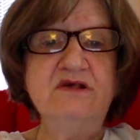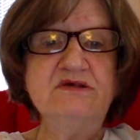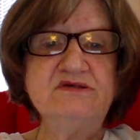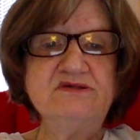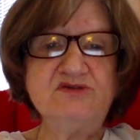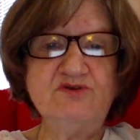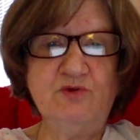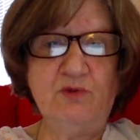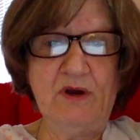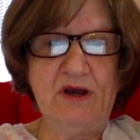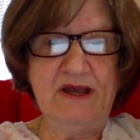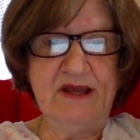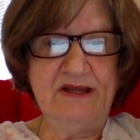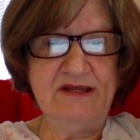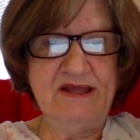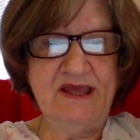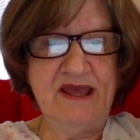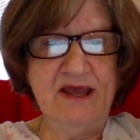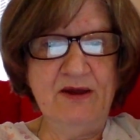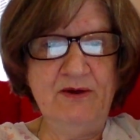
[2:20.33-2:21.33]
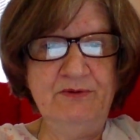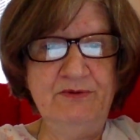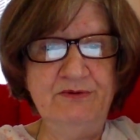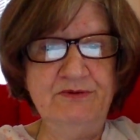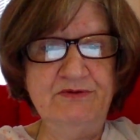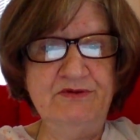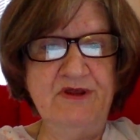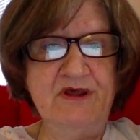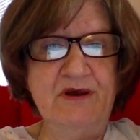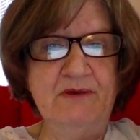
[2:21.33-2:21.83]
So I
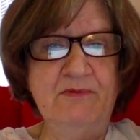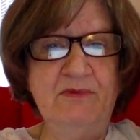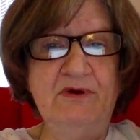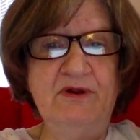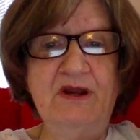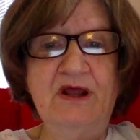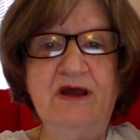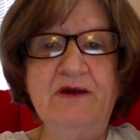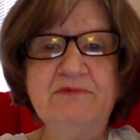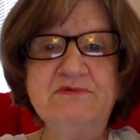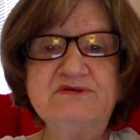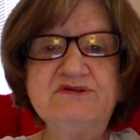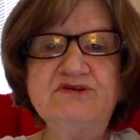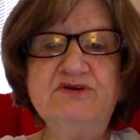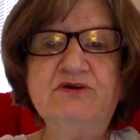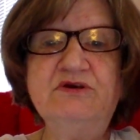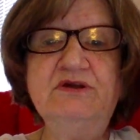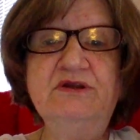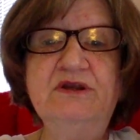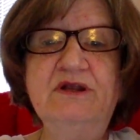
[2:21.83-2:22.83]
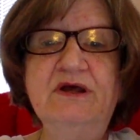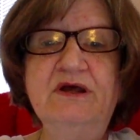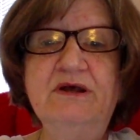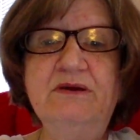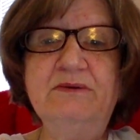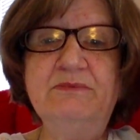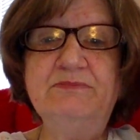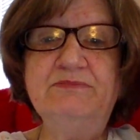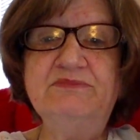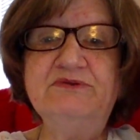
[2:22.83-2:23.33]
encountered them when I was looking up